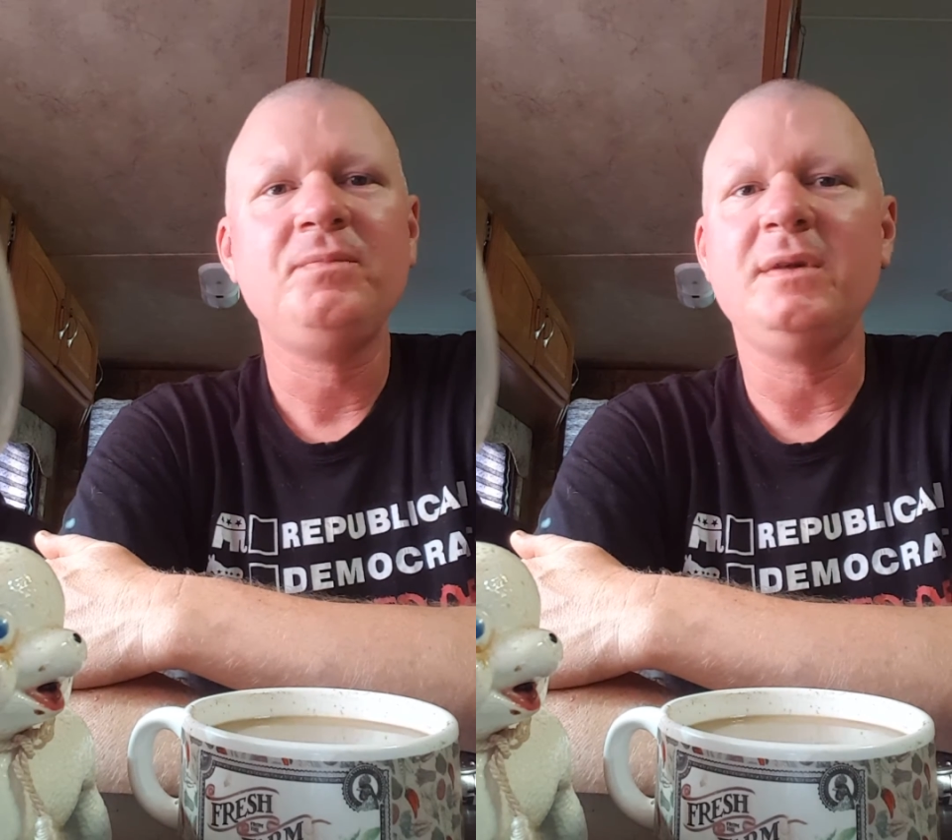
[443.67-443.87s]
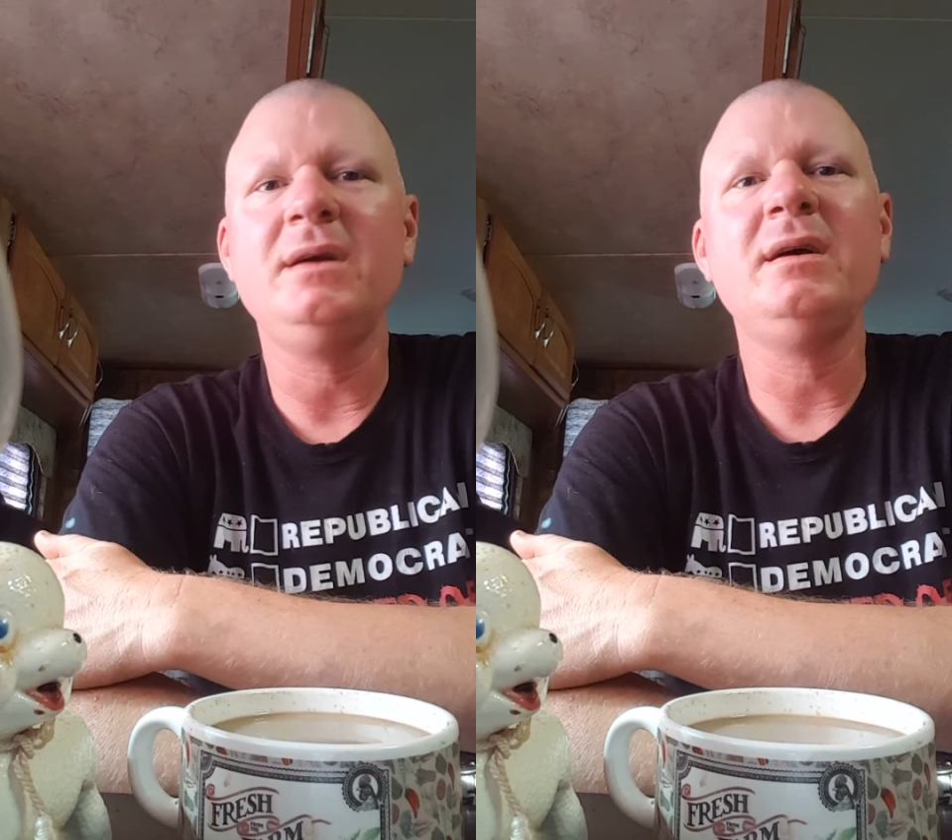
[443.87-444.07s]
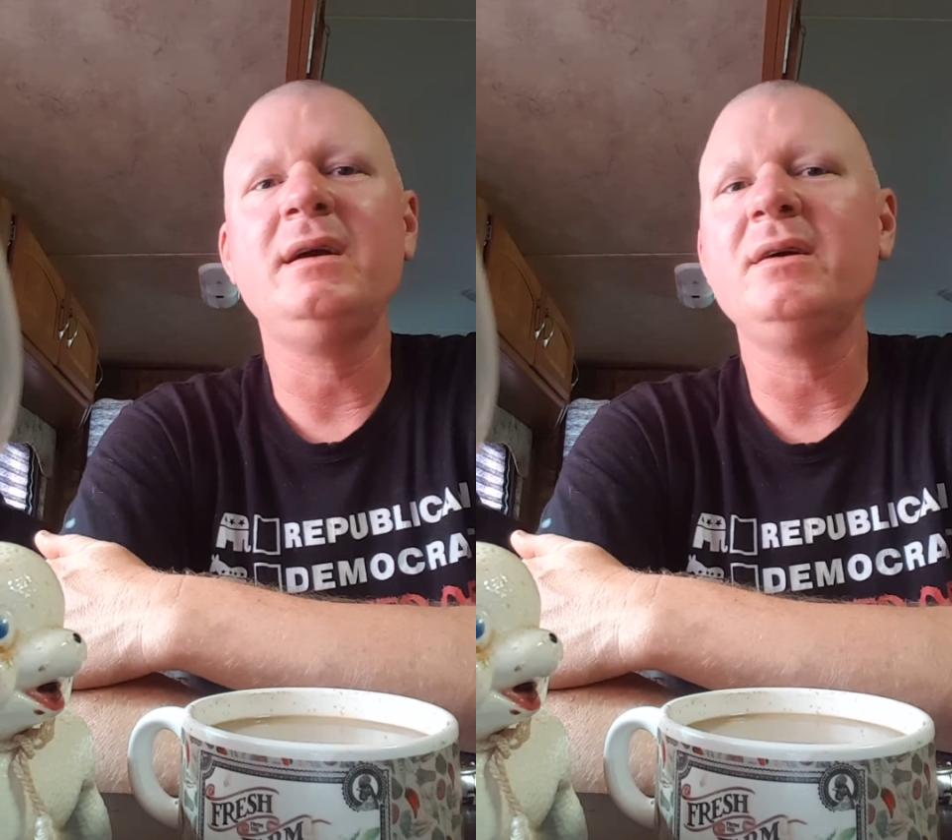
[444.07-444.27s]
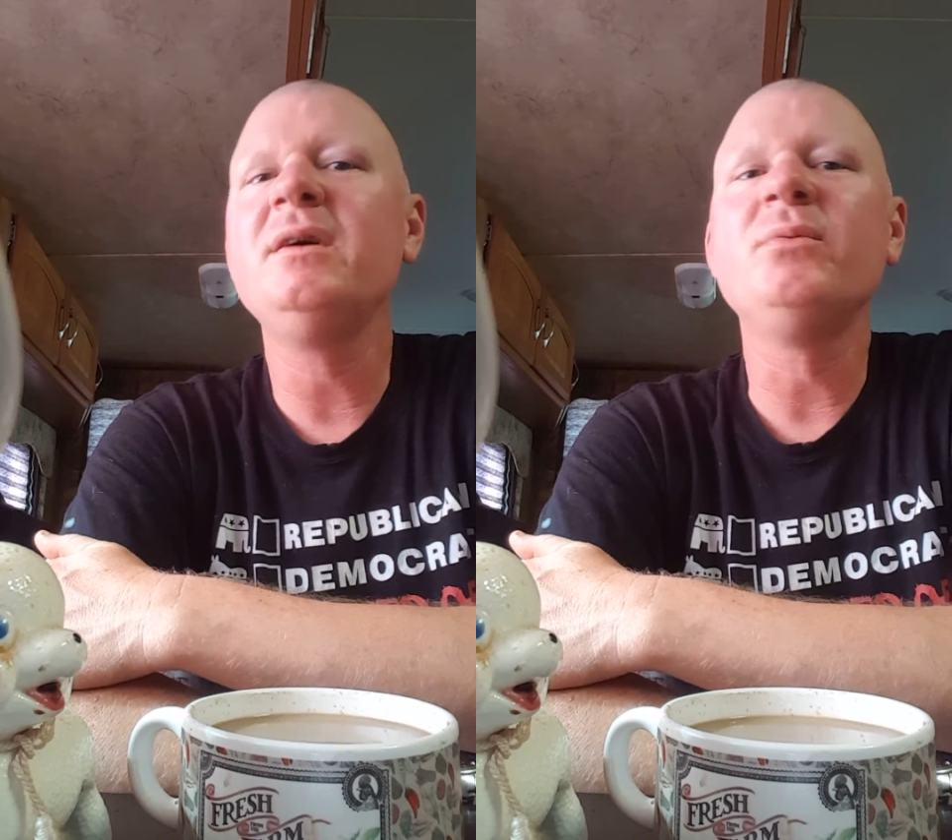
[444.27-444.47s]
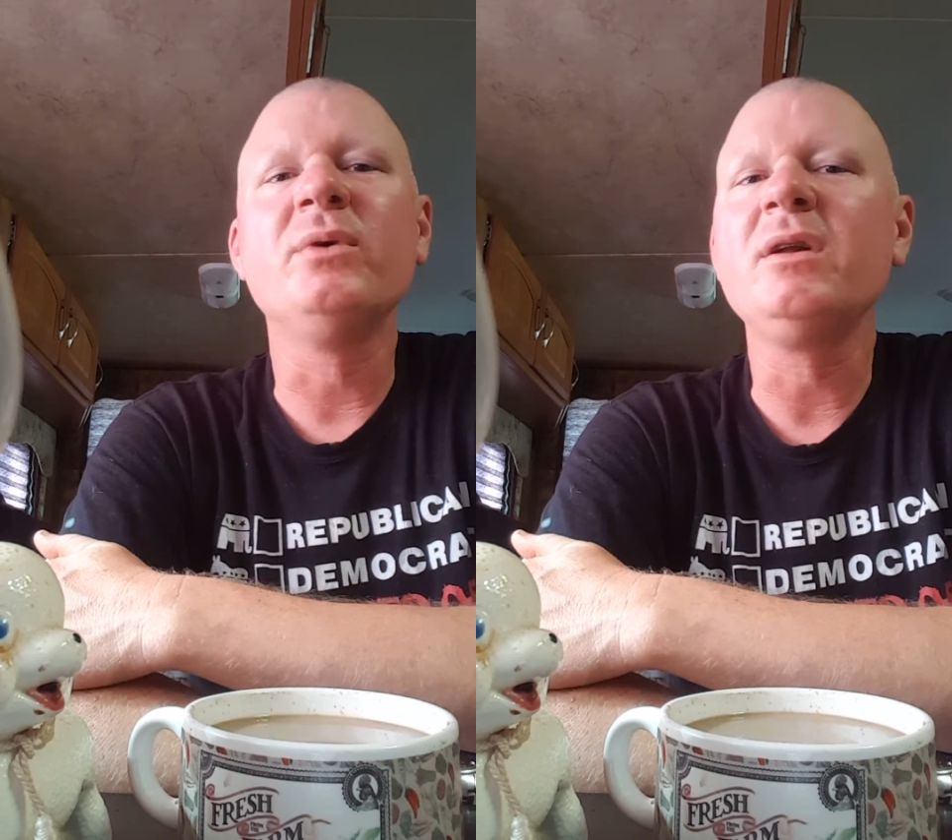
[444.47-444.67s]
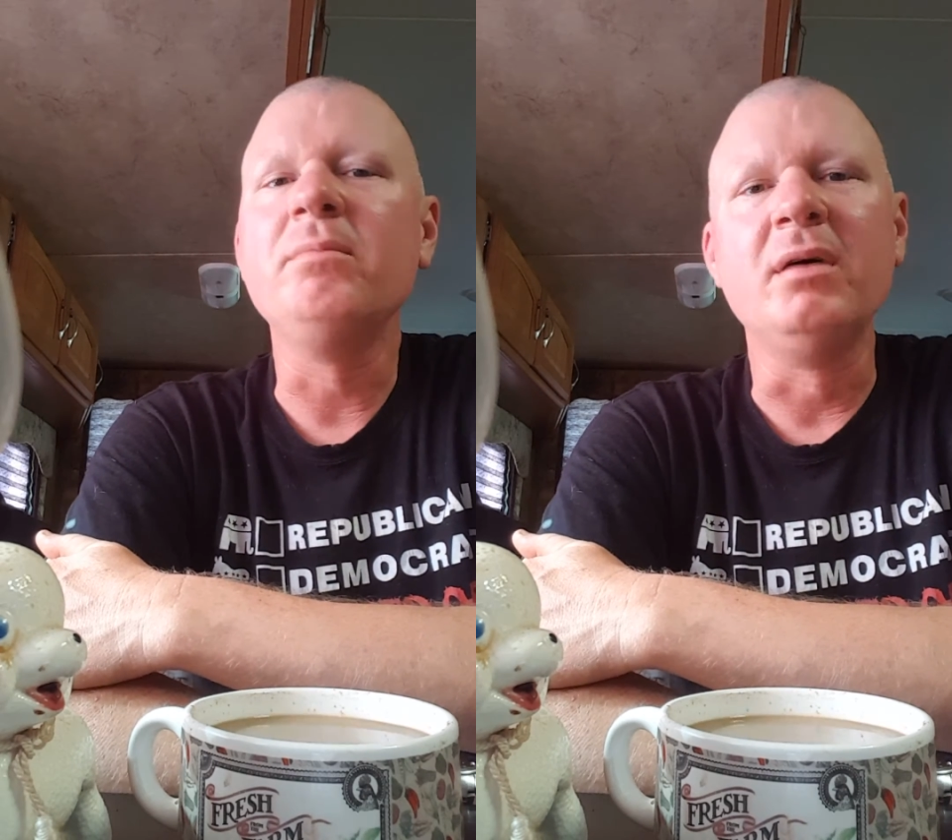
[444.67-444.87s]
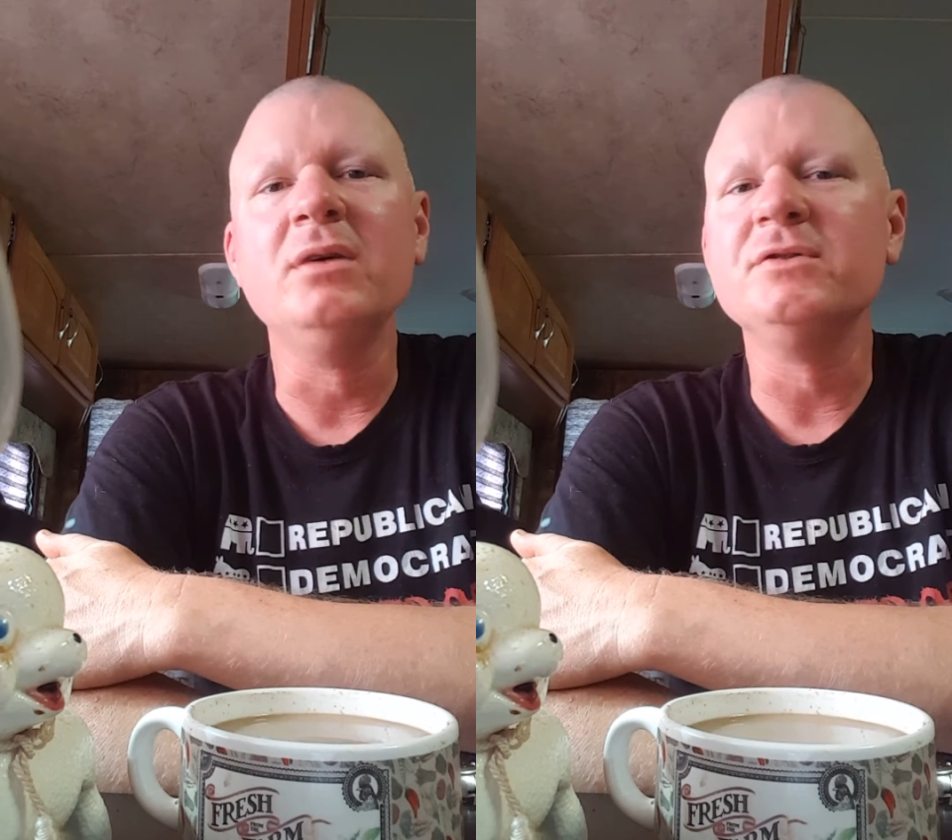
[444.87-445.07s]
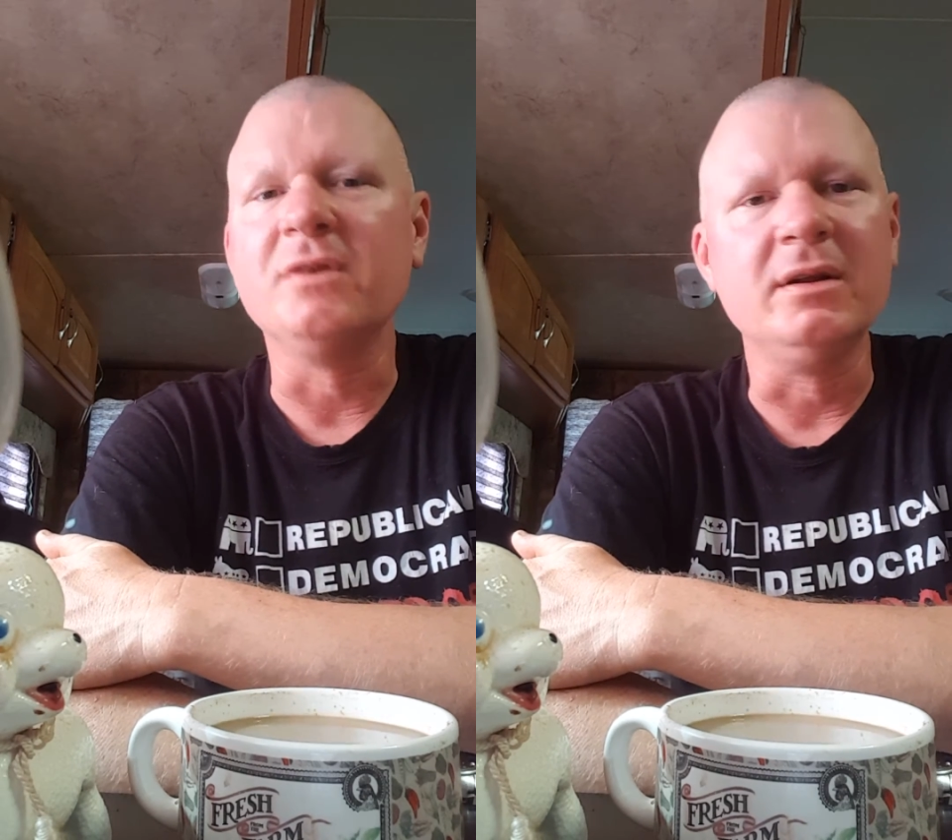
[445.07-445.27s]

really blows the